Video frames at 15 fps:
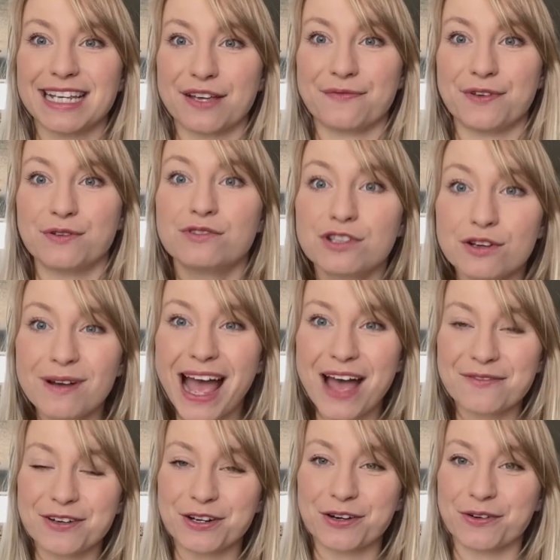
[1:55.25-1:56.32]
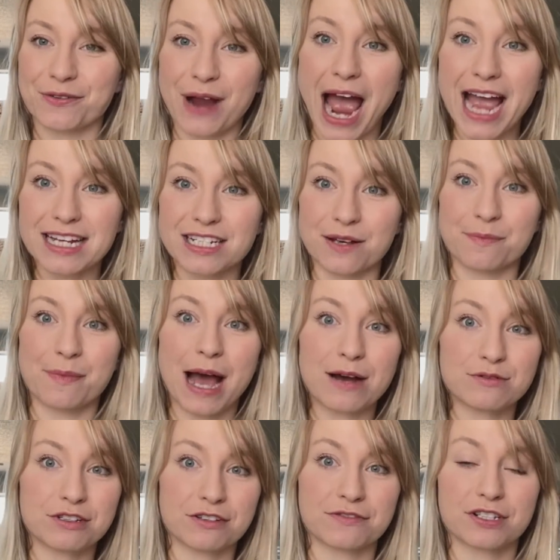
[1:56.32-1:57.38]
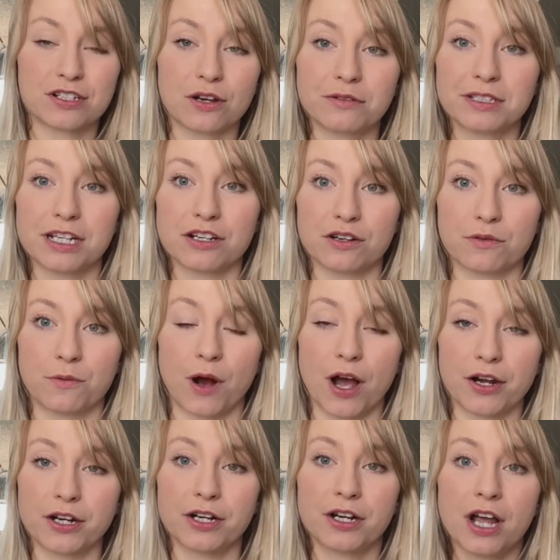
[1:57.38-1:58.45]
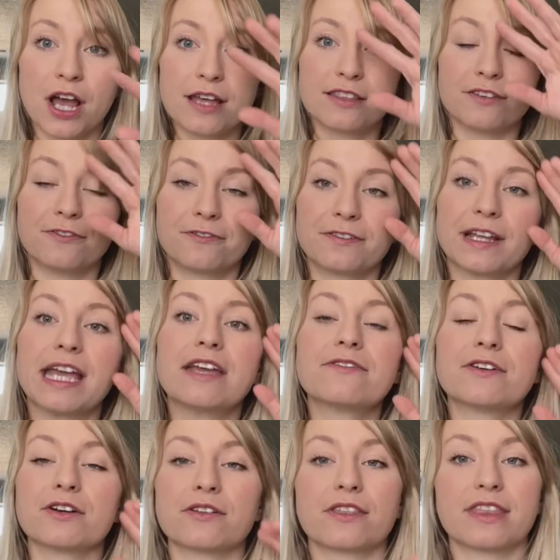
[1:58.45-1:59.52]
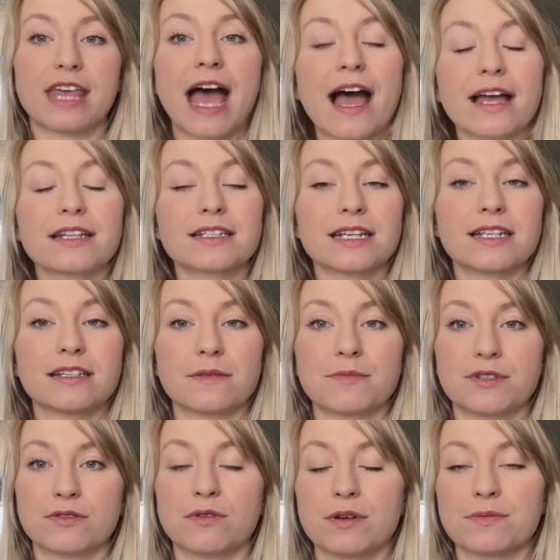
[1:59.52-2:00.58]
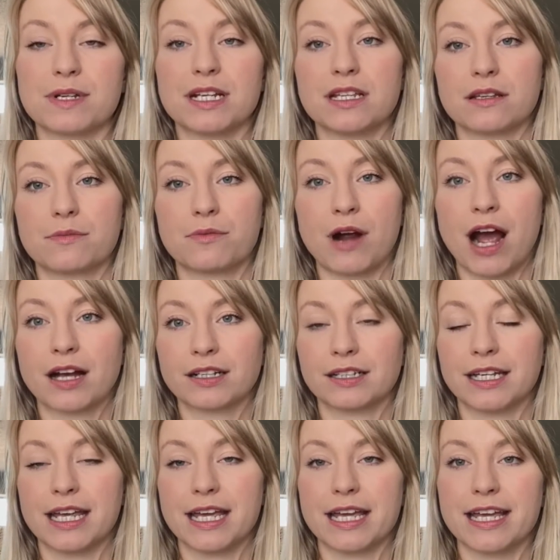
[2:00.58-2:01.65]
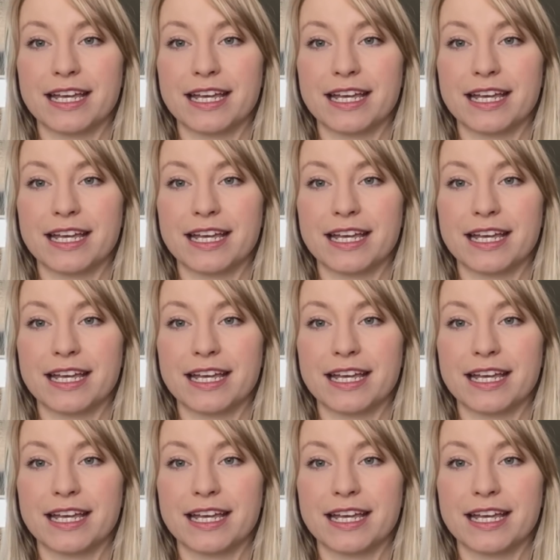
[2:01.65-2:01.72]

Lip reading: If you do have a correct amount of salt in your water, the flavor that is absorbed in the broccoli